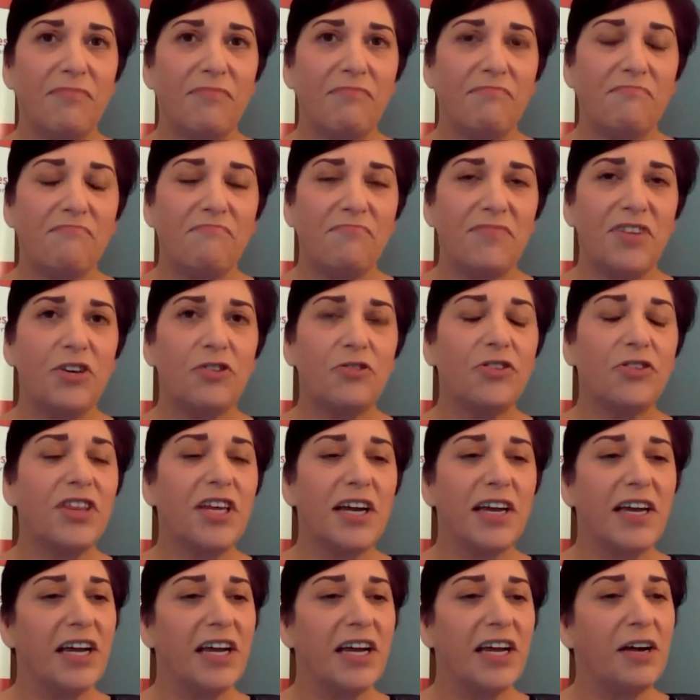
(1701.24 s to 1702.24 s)
you're
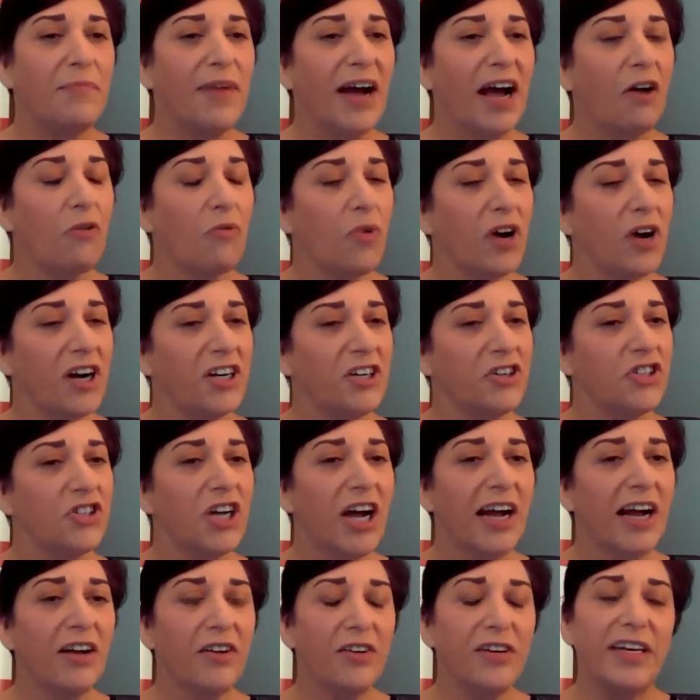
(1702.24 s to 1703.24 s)
thinking about what your
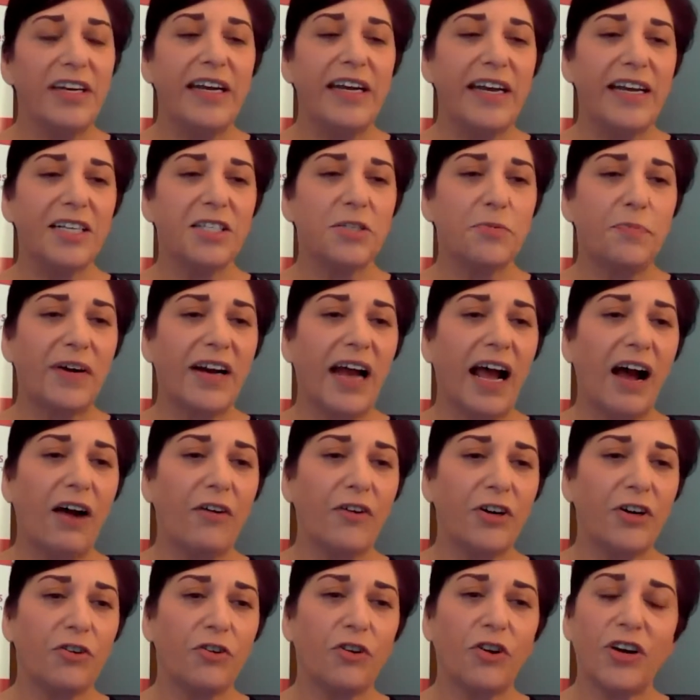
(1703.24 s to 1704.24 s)
child needs, but how
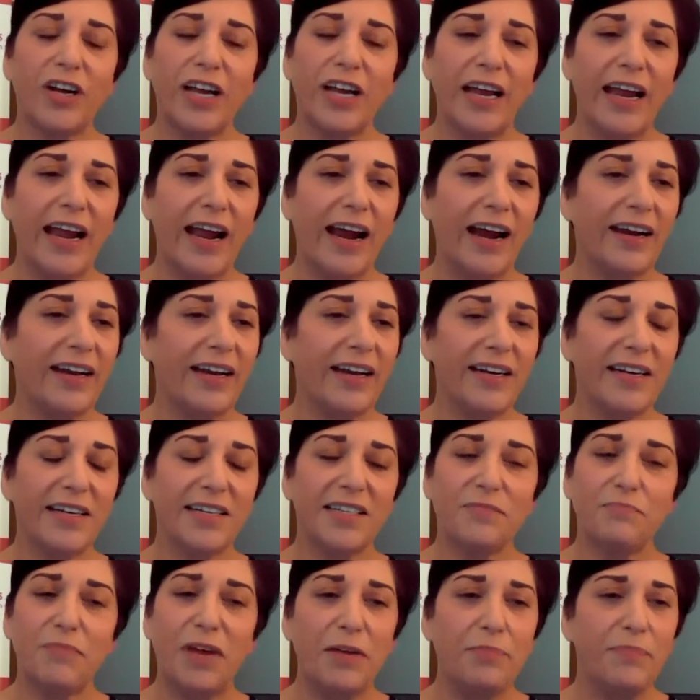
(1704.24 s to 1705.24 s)
you're looking at
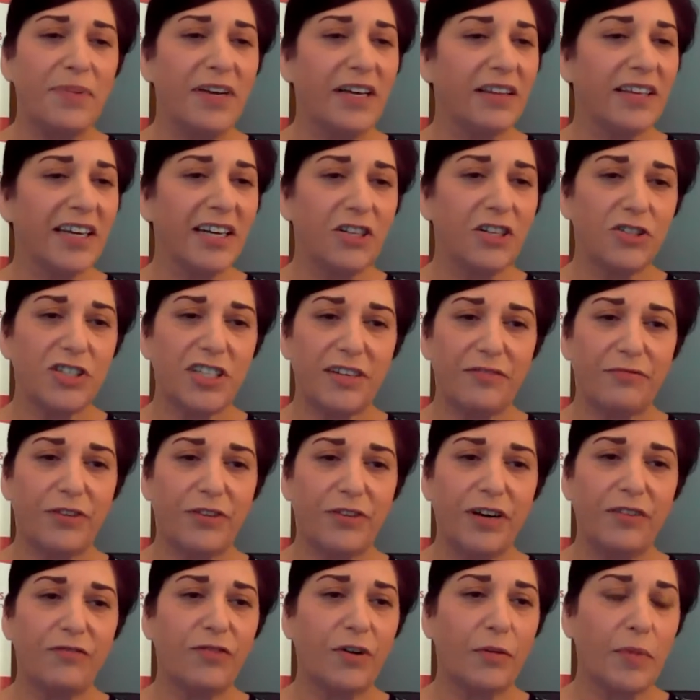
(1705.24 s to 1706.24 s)
it might be a little
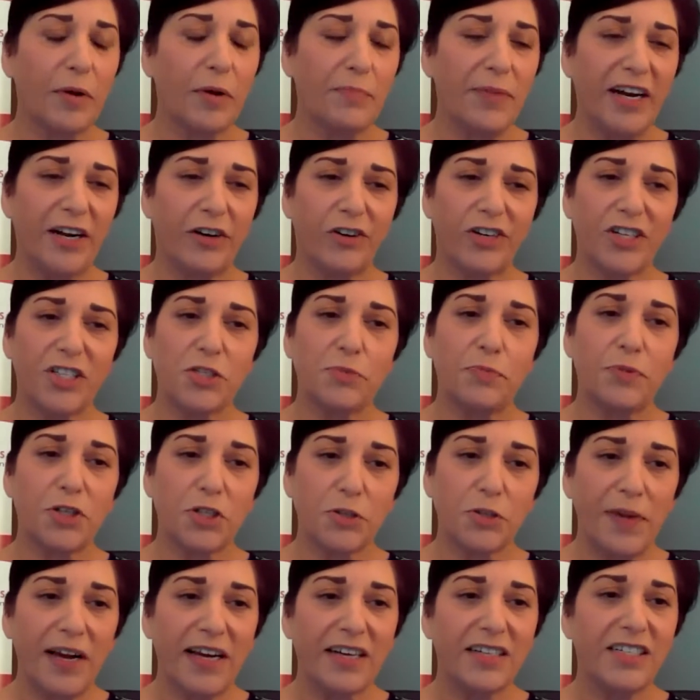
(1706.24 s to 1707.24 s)
different from a parent's
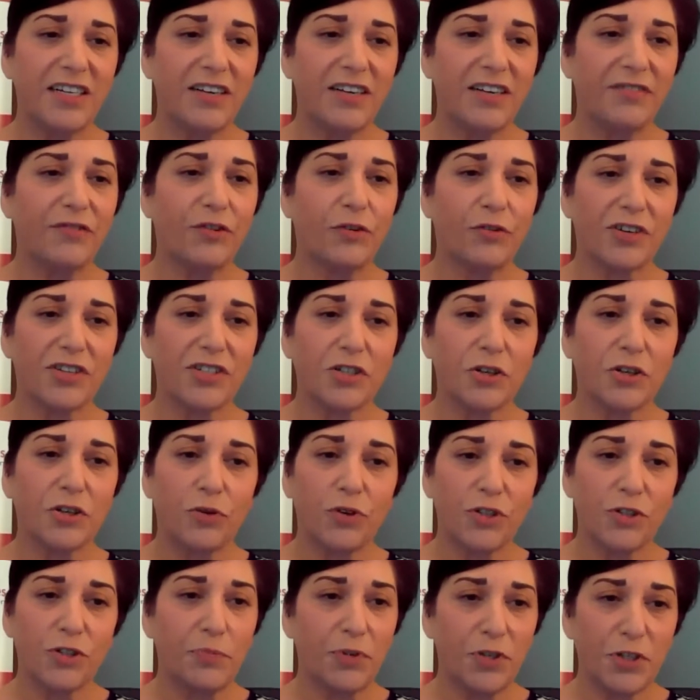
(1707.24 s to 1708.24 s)
perspective or a
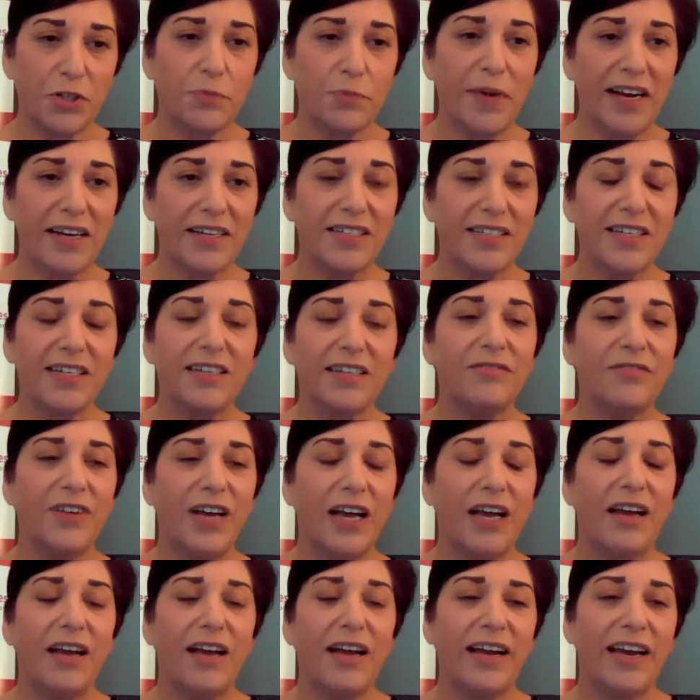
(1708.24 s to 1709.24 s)
school's perspective,
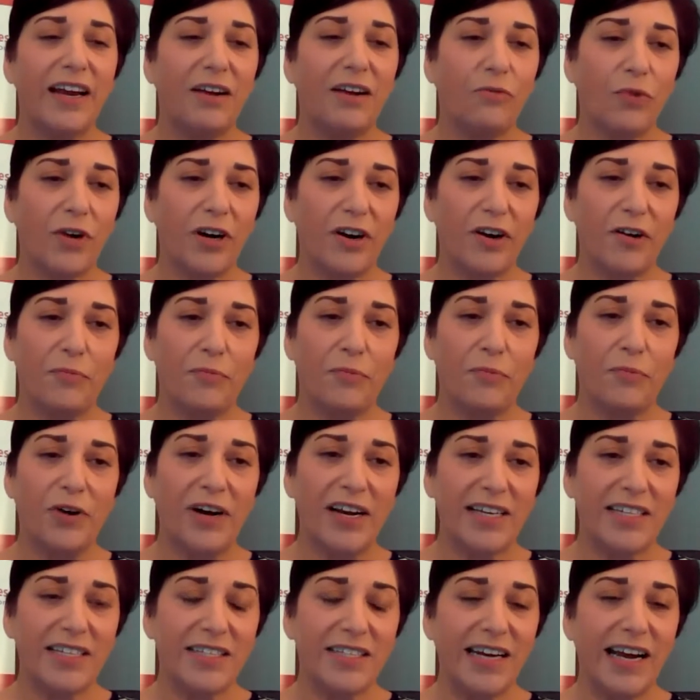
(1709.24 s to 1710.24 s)
and where it
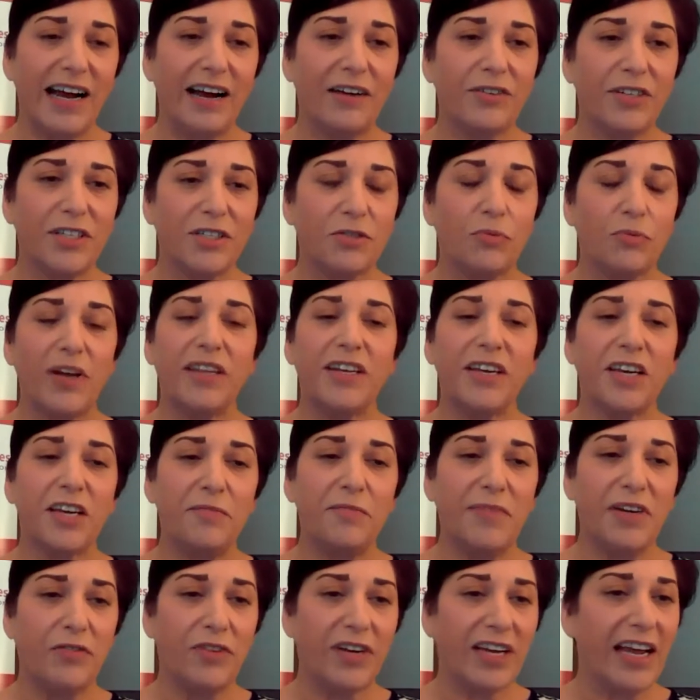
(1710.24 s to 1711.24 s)
breaks down is when the
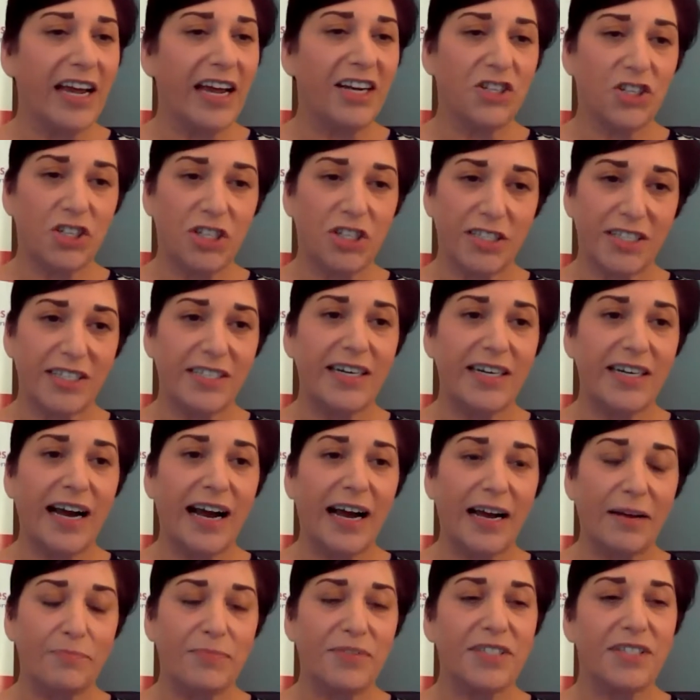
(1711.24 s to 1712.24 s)
communication
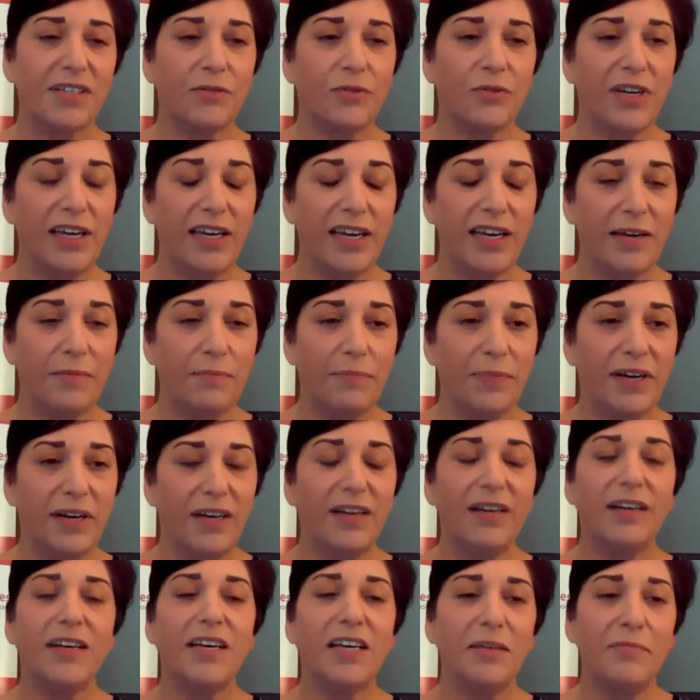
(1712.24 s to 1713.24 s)
stops. So keep
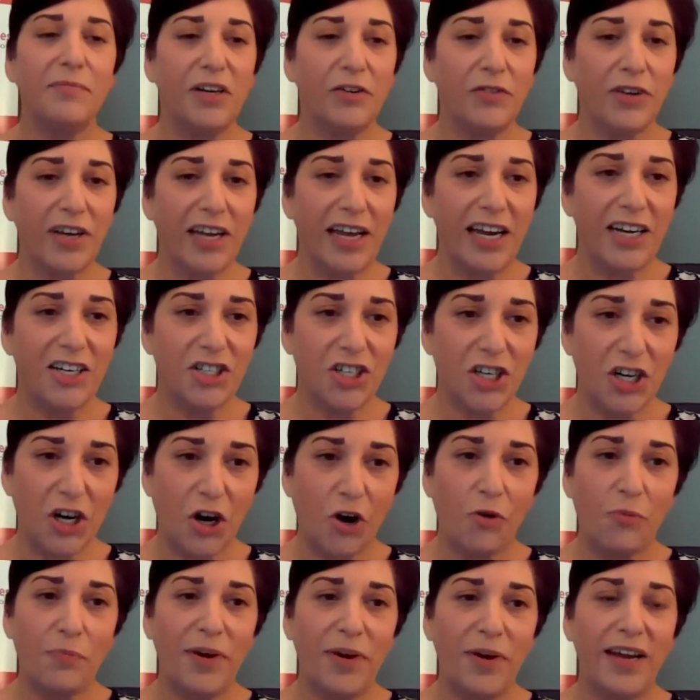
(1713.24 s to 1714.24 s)
communication
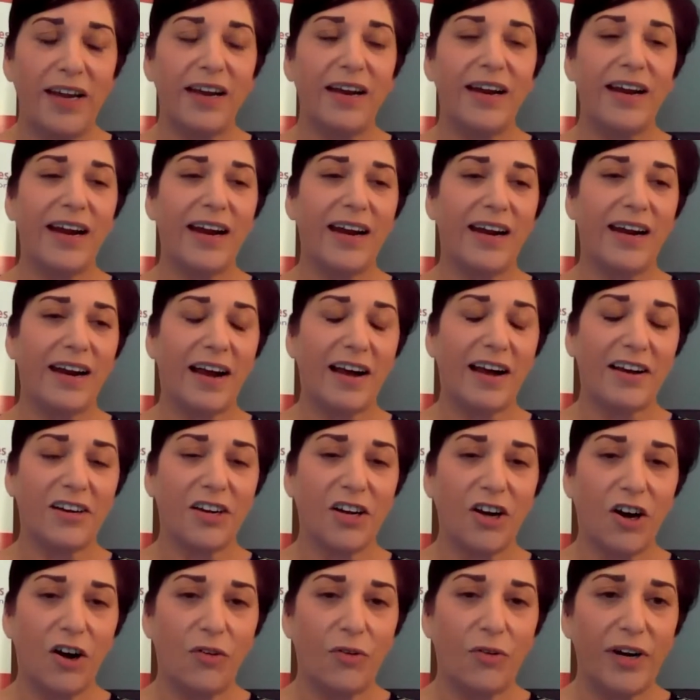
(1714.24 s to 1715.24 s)
open and
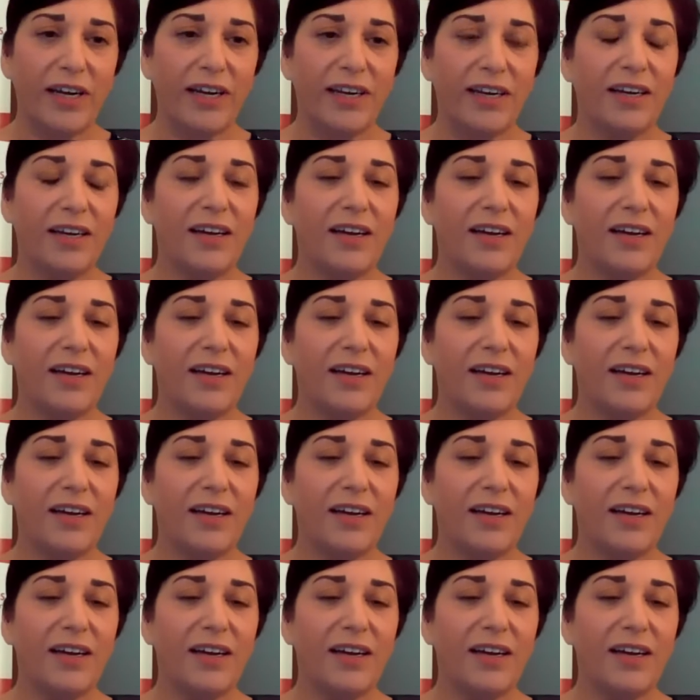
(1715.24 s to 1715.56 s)
ongoing,